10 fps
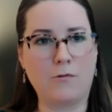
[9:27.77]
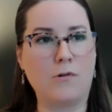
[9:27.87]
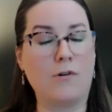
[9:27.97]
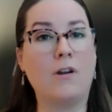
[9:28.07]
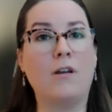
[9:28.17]

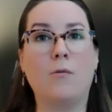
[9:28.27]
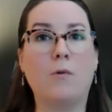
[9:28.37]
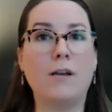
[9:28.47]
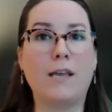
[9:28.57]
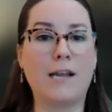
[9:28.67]
Or
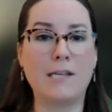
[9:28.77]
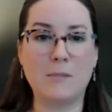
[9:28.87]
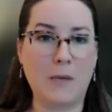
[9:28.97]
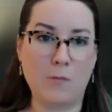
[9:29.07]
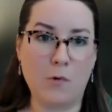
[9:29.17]
what can I
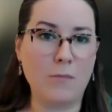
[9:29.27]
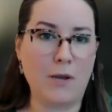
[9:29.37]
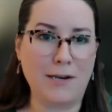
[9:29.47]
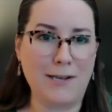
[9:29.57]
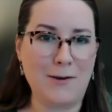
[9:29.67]
spend more
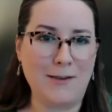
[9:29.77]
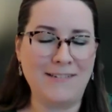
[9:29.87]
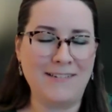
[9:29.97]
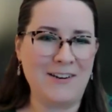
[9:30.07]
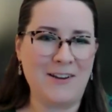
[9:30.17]
money
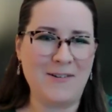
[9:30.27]
on?